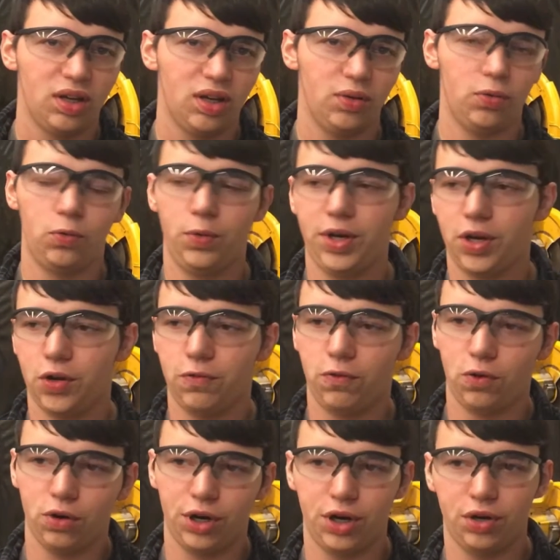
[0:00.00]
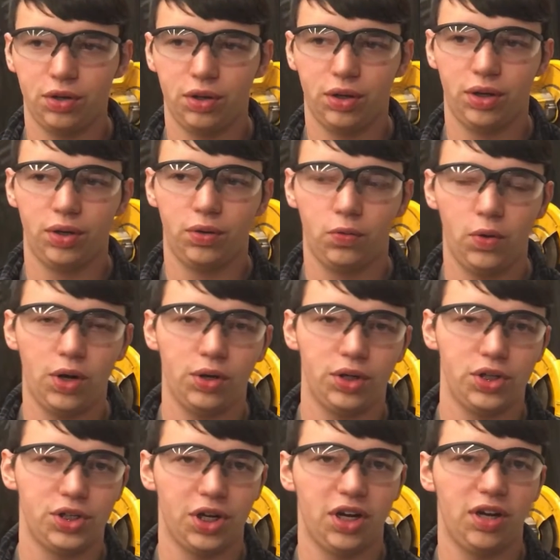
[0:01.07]
What we go for here in the
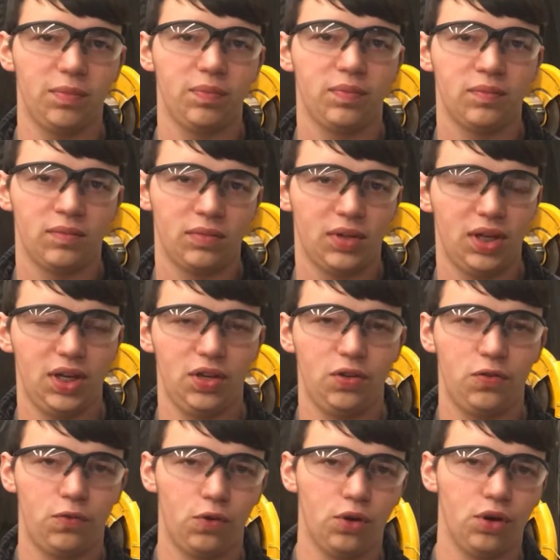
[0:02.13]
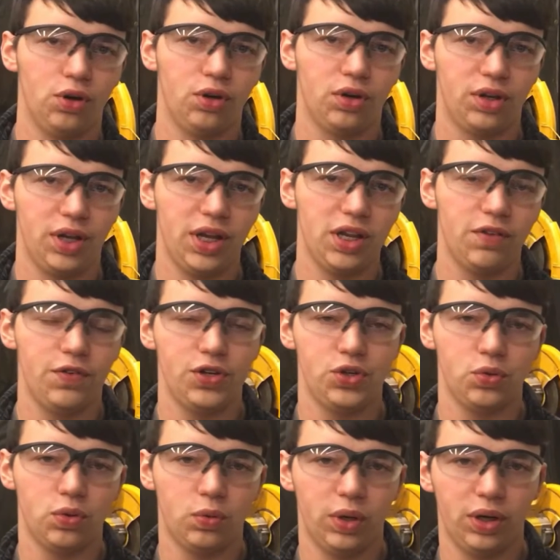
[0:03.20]
welding shop is for the
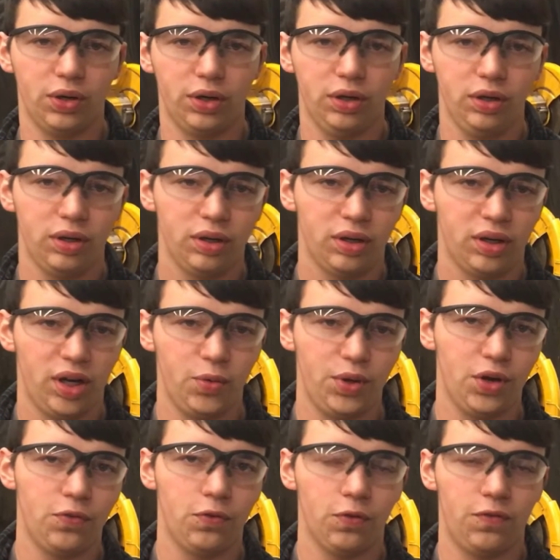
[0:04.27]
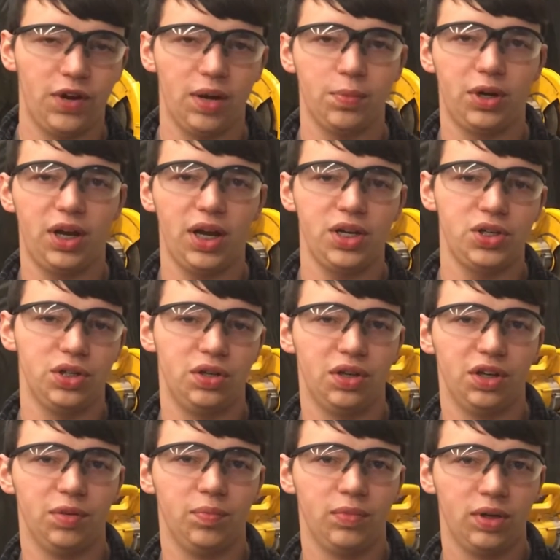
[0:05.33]
individual welder, and we go for a fabrication
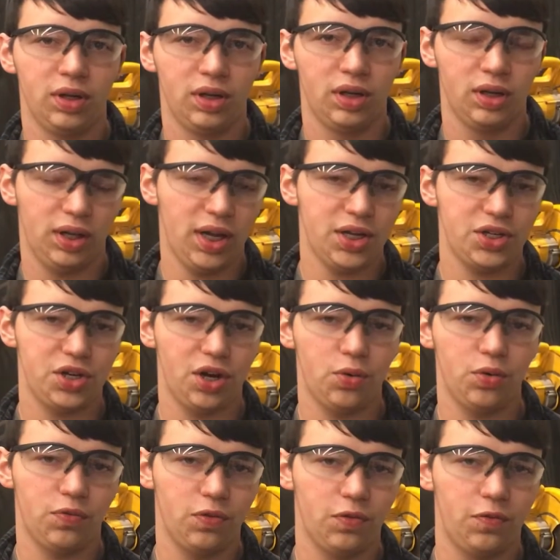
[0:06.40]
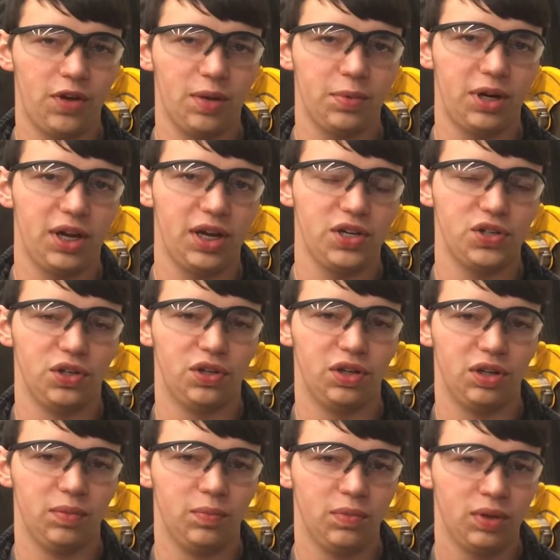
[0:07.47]
team. Last year I went for a fabrication
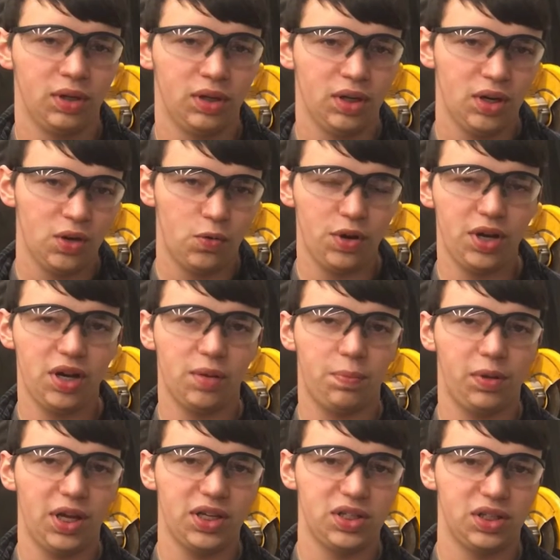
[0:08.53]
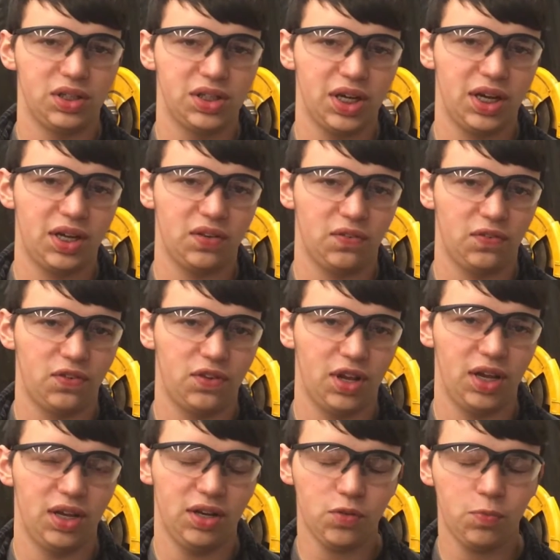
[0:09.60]
team. We ended up placing second in
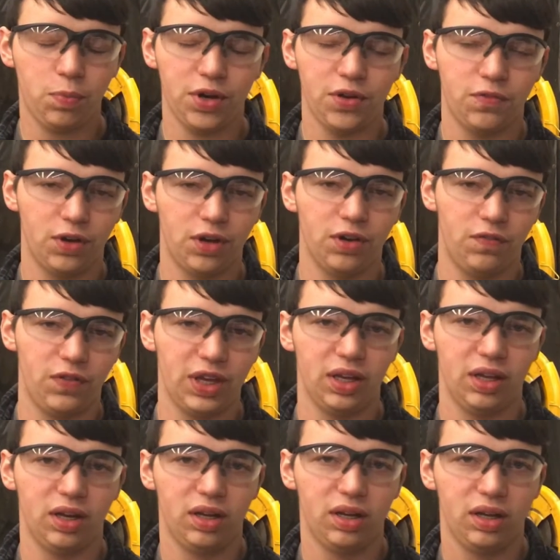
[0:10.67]
state. It was a pretty fun event.